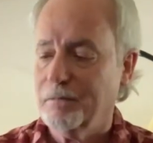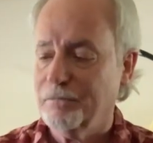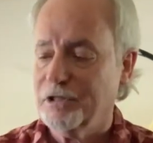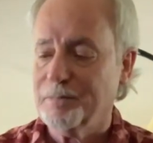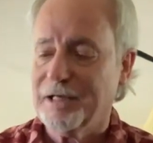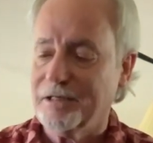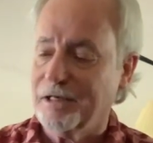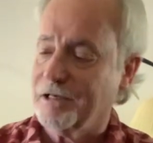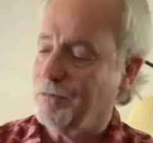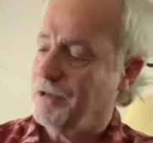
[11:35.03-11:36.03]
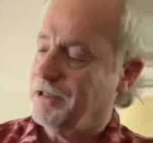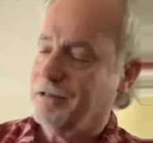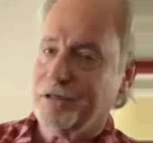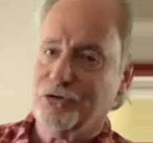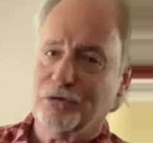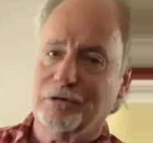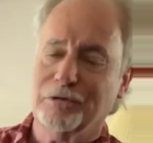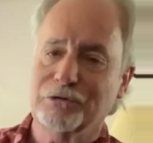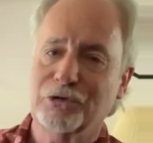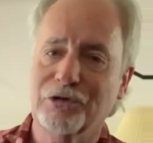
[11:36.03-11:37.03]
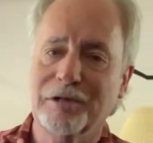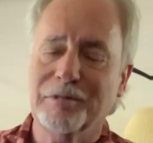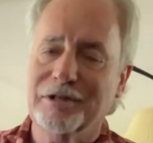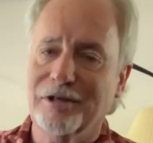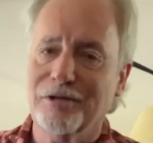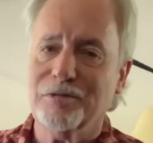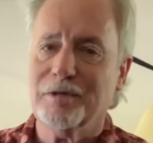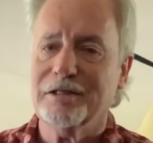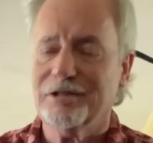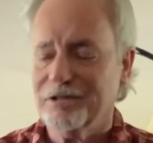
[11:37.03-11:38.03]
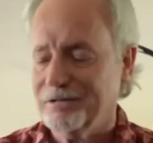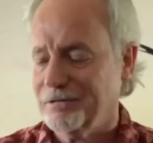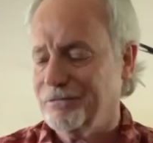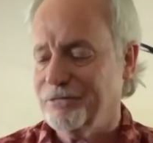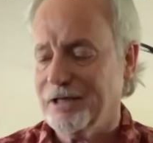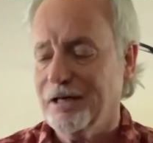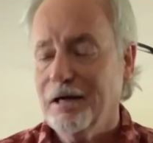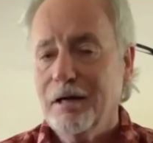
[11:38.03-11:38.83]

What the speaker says: This magnetic one gets you a little dirty, but the other ones are fine.